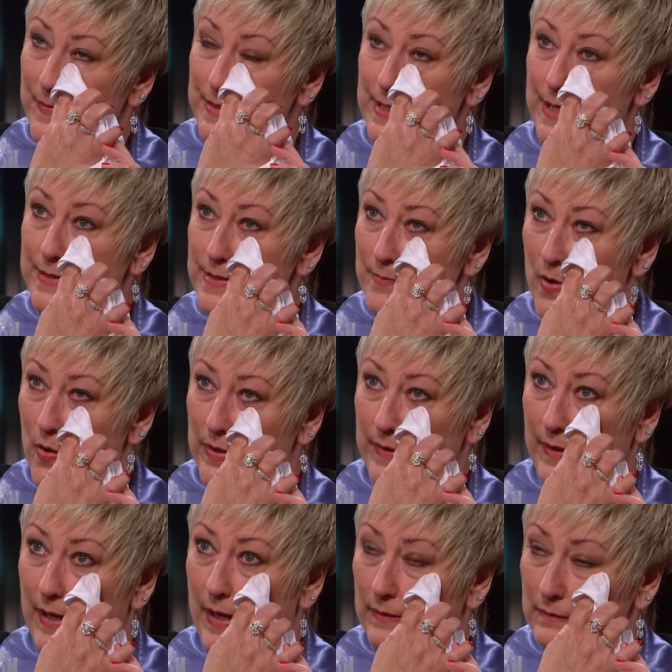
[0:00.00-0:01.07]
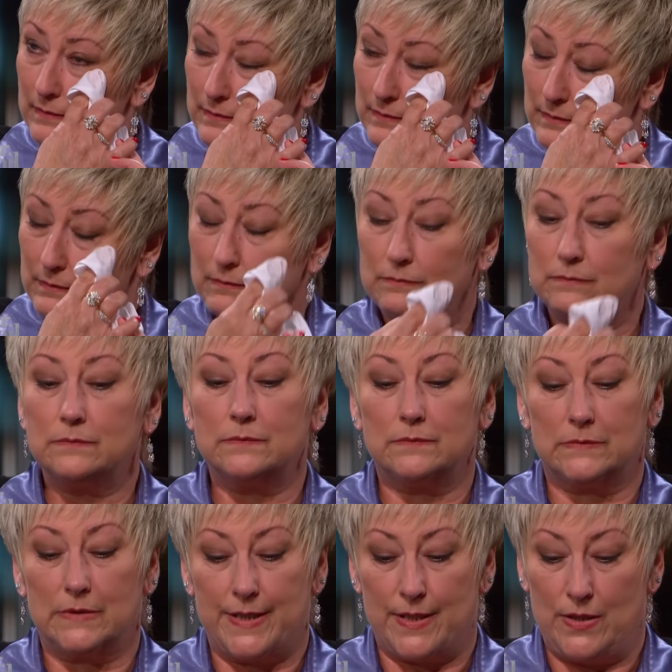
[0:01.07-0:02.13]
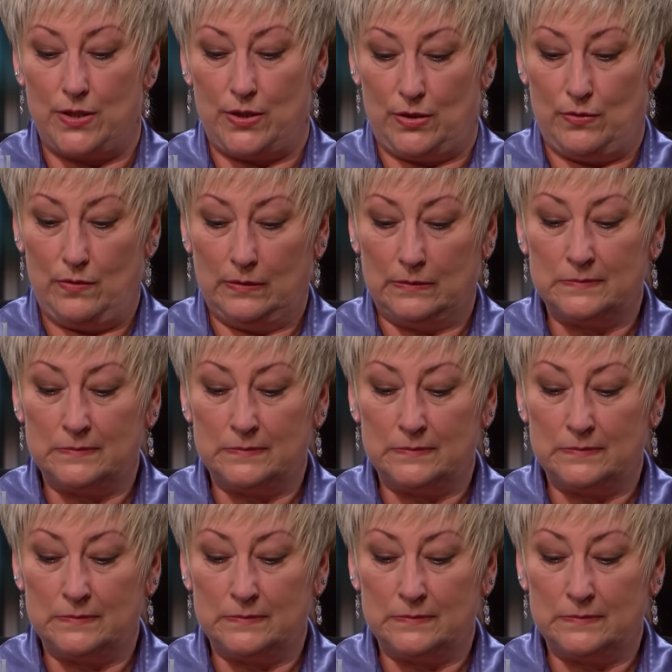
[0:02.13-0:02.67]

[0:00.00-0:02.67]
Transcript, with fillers: the testimony that I listened to,